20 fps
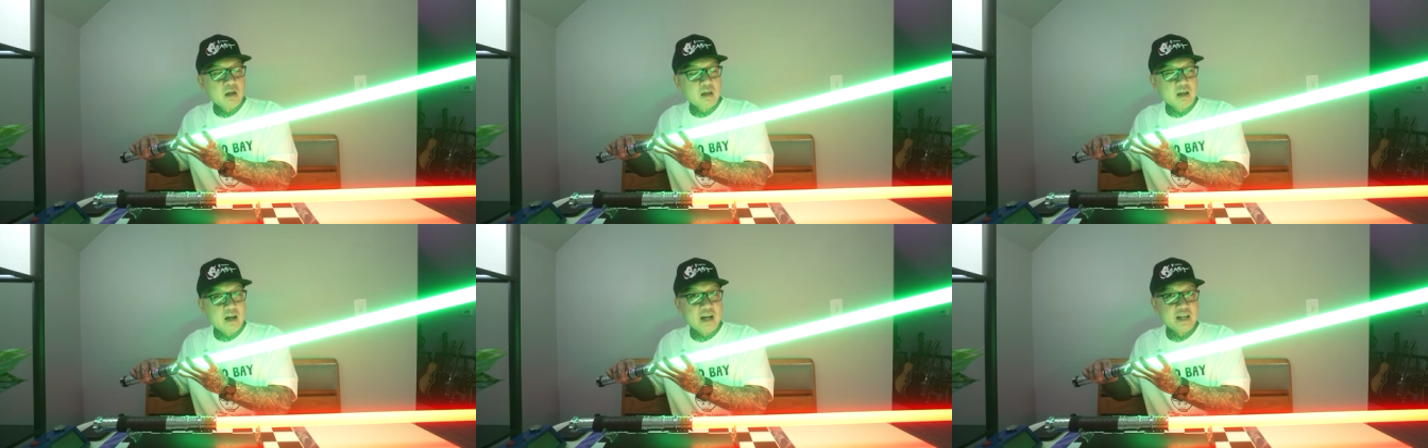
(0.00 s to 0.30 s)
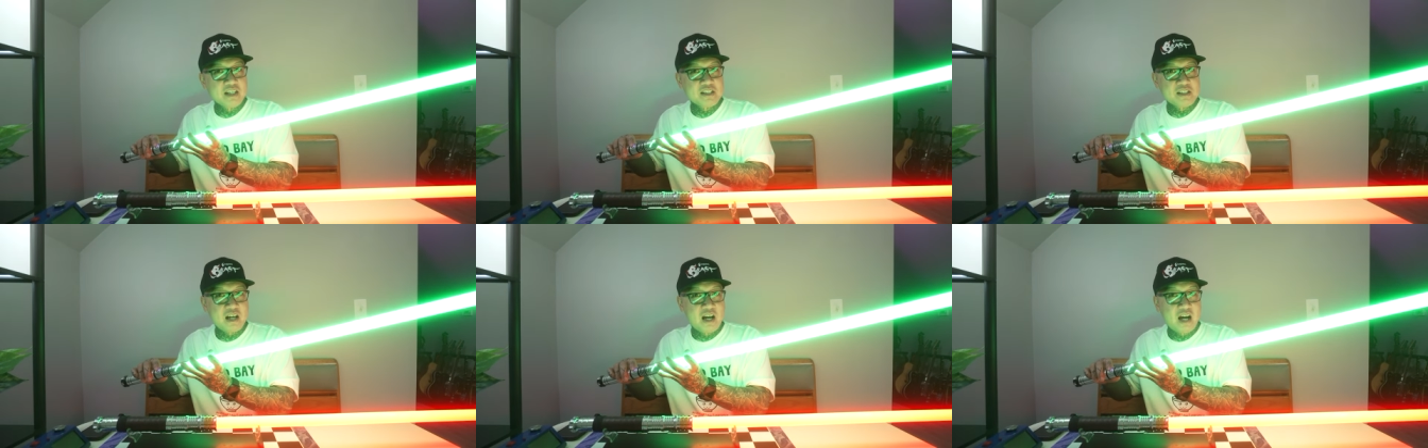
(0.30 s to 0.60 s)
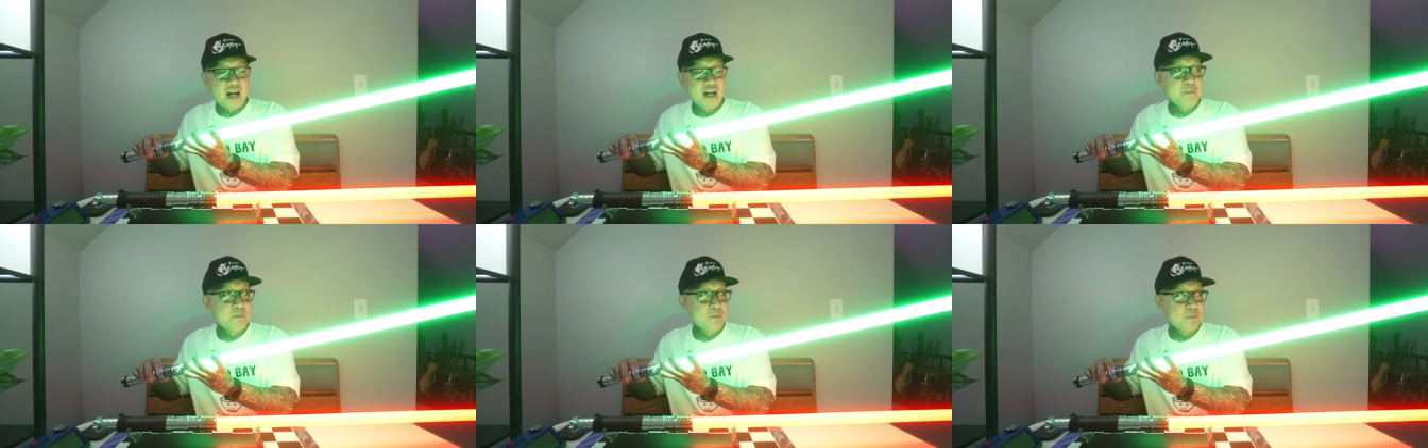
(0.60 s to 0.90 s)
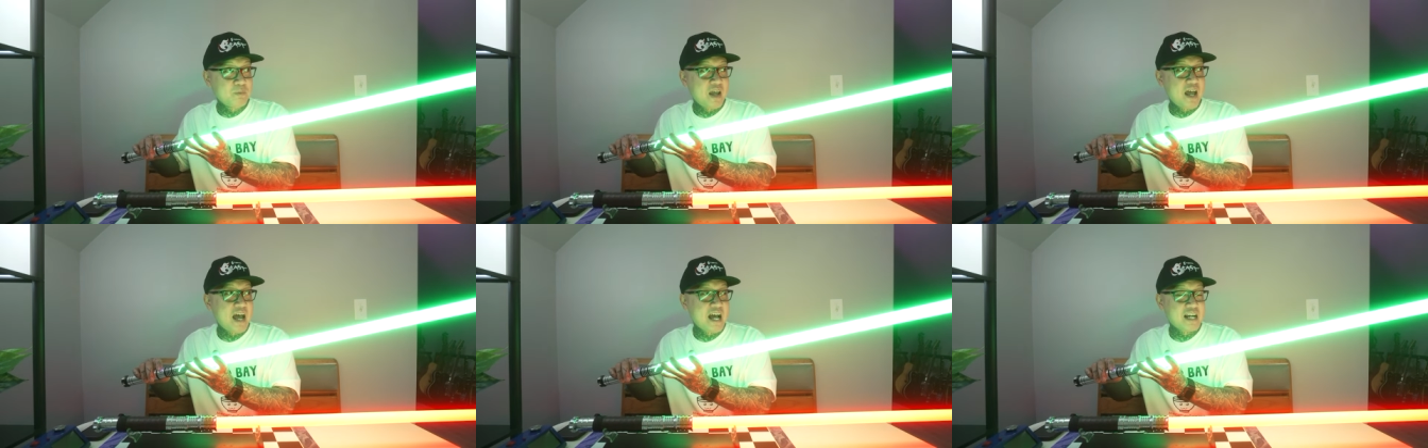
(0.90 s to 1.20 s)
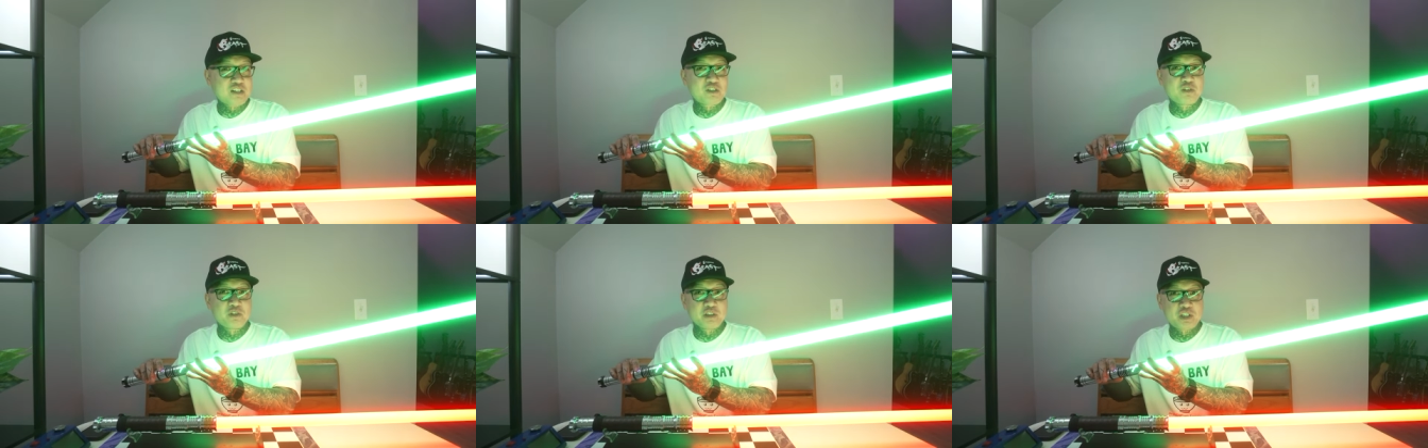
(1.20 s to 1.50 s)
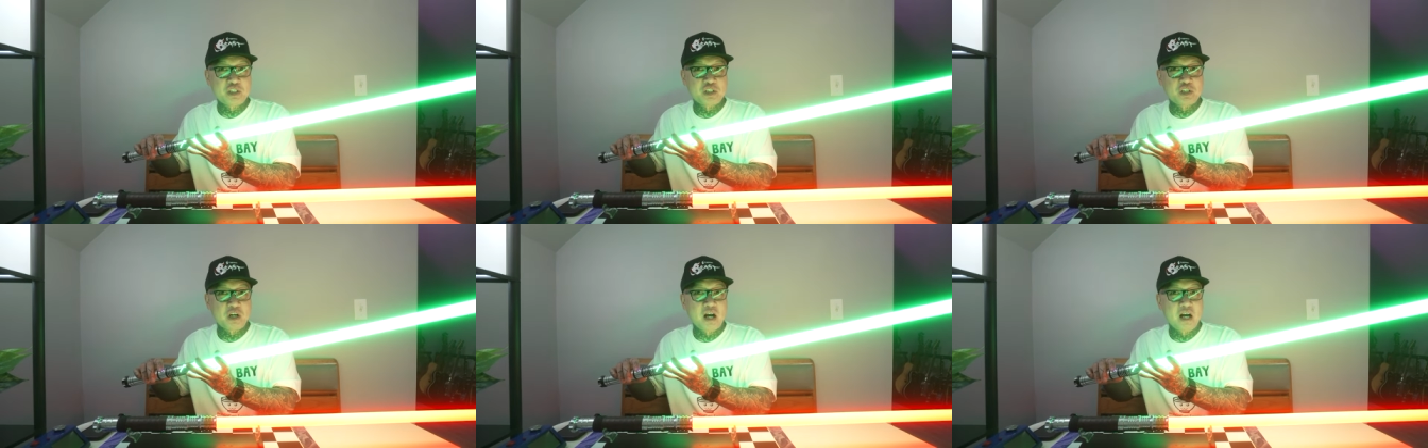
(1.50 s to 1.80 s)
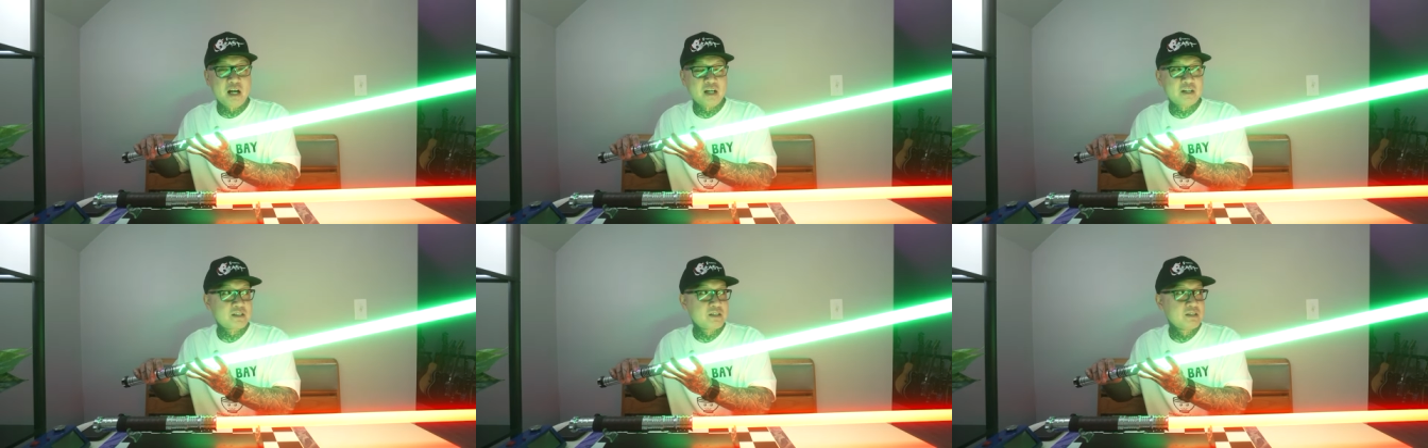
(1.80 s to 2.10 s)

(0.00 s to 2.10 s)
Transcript: Guys, I'm actually shocked.